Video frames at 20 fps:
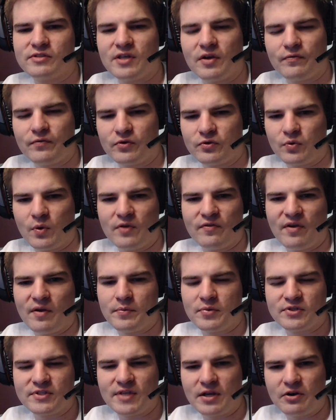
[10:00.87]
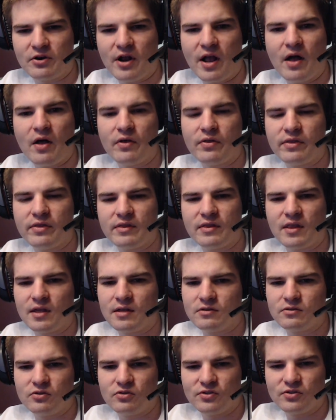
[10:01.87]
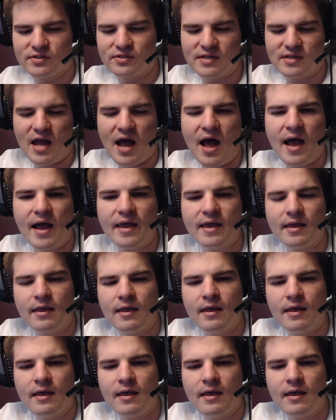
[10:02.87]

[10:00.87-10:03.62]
for 25% of your health and then you just die.